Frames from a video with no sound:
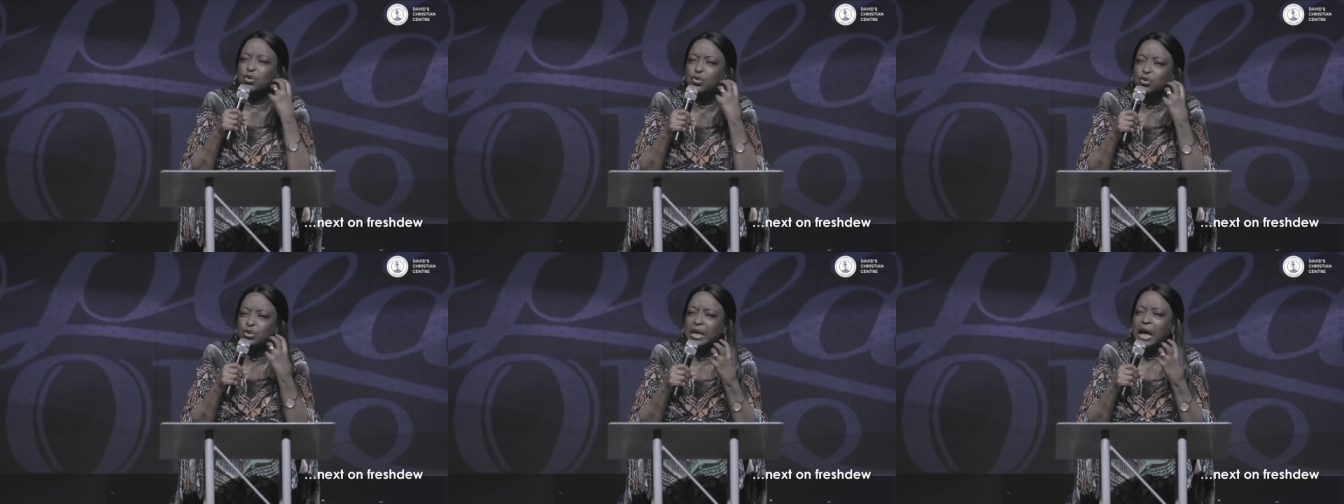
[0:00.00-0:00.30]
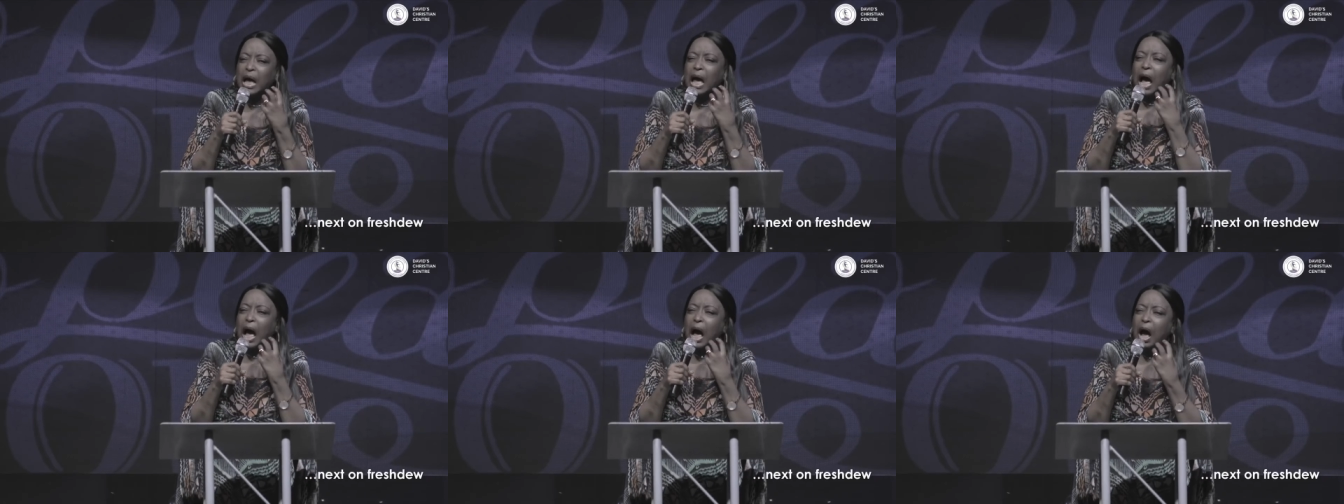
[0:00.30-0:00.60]

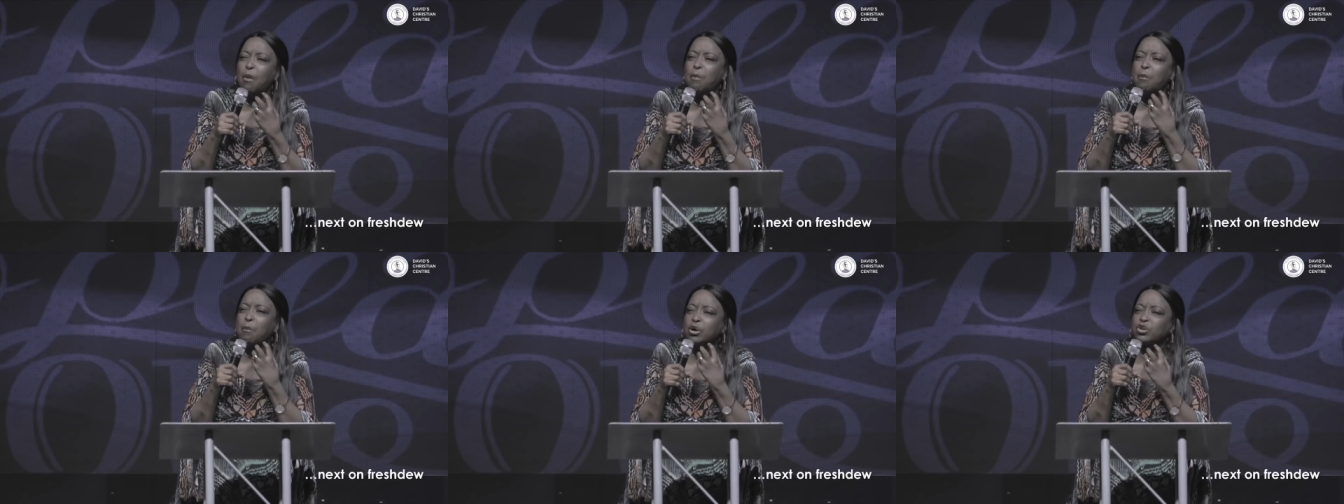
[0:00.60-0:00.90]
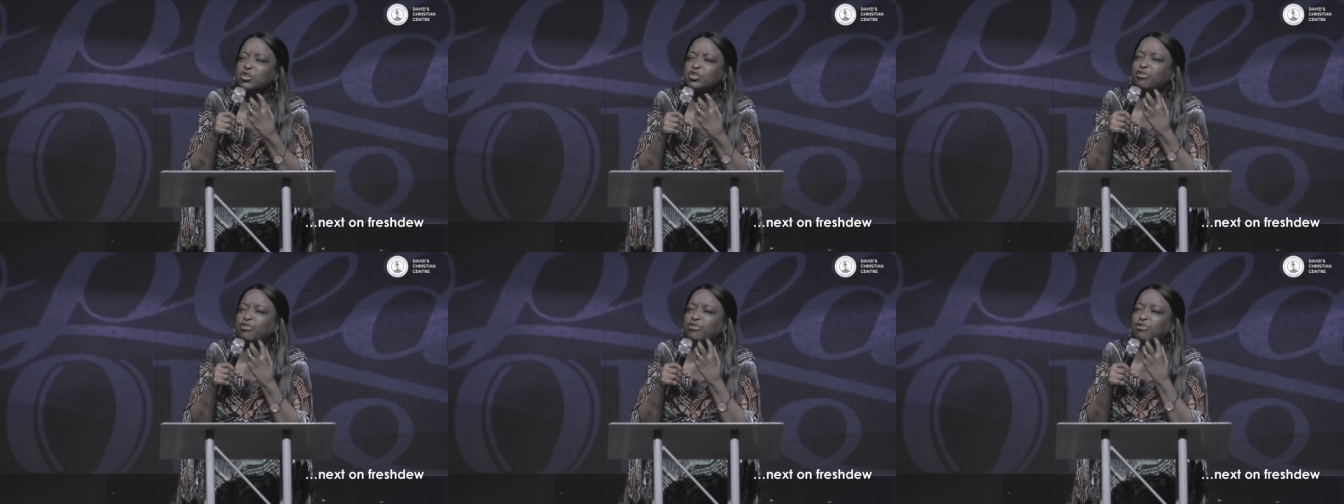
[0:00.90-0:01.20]
choose how
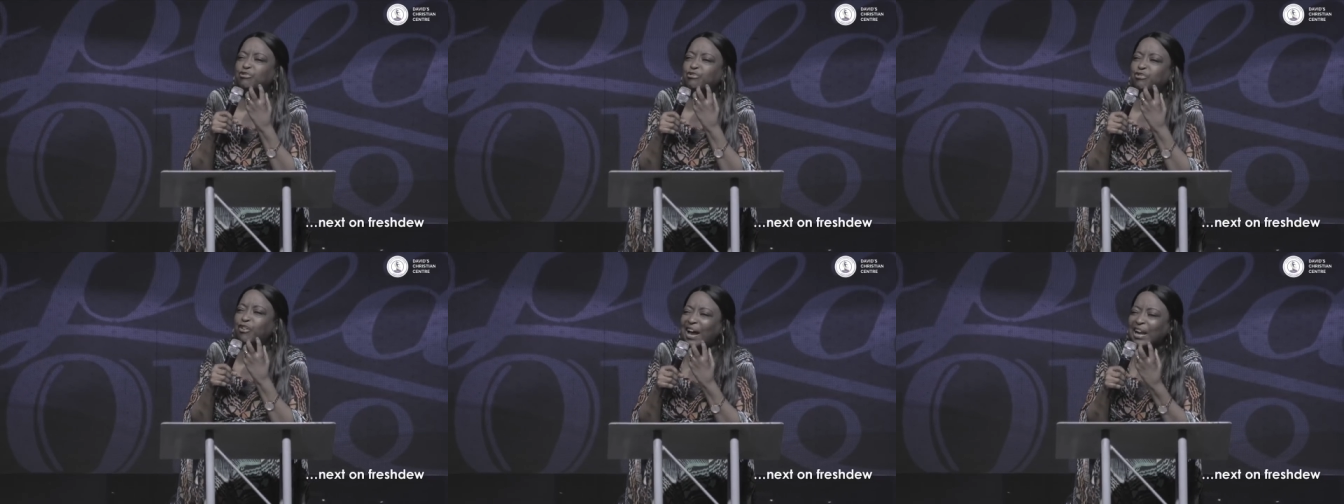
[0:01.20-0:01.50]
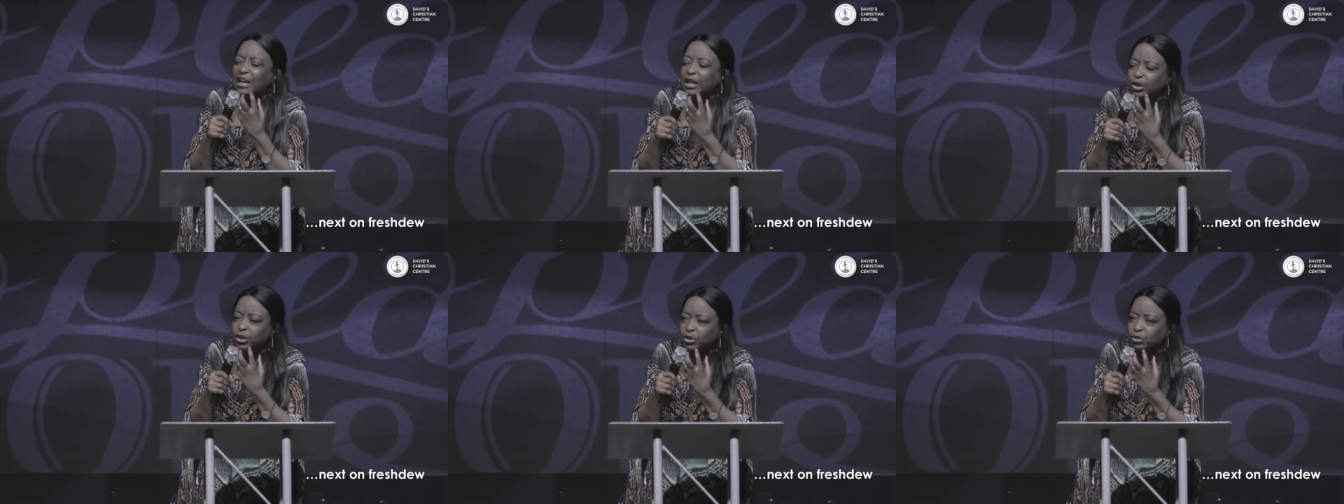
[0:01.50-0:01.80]
much
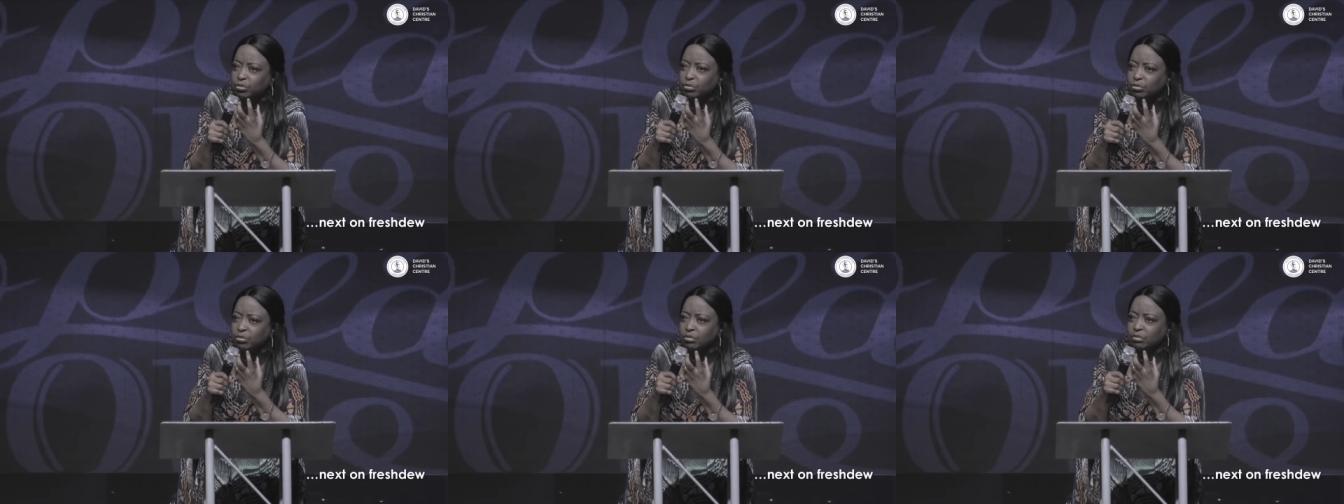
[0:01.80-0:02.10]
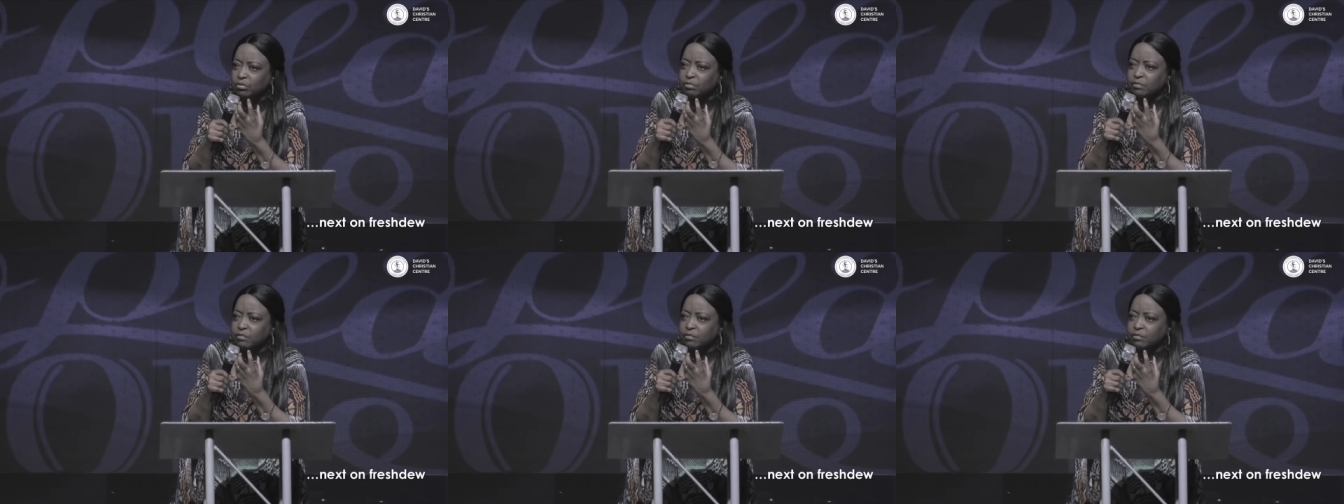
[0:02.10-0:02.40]

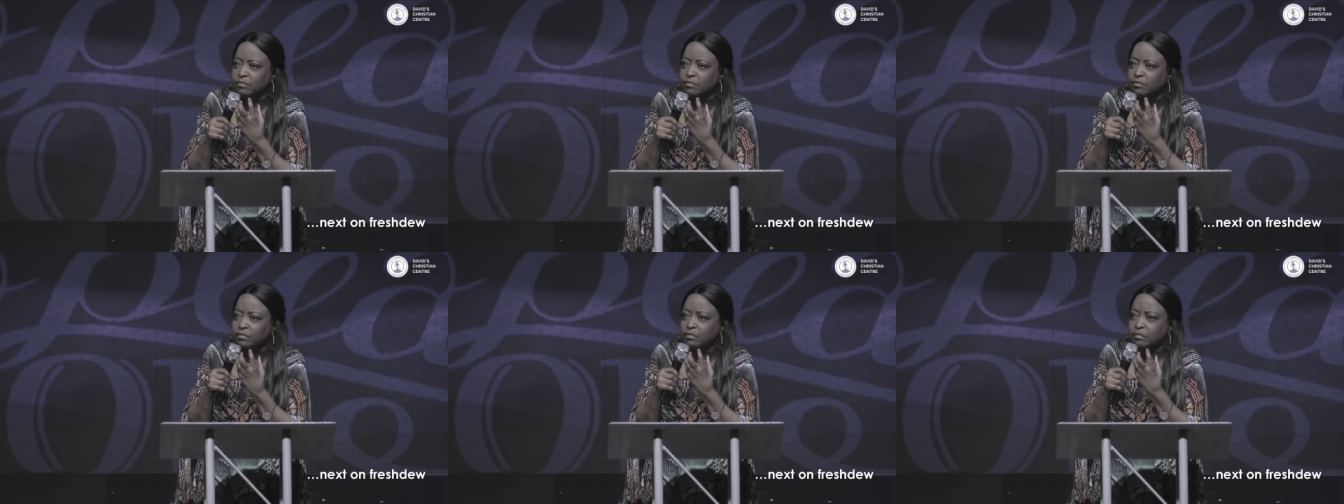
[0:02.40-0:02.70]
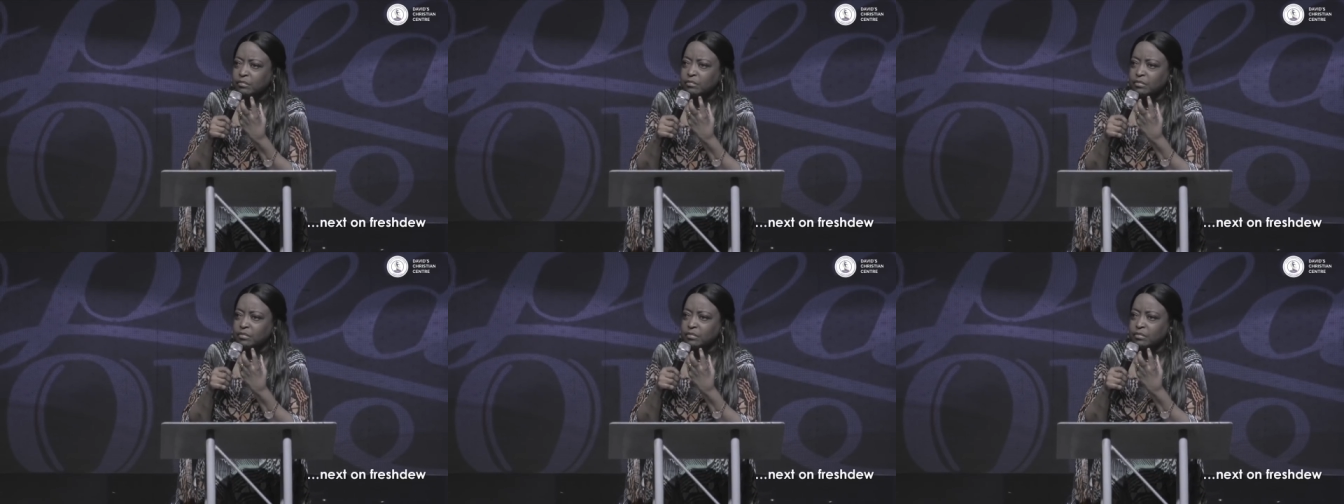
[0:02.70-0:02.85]
value.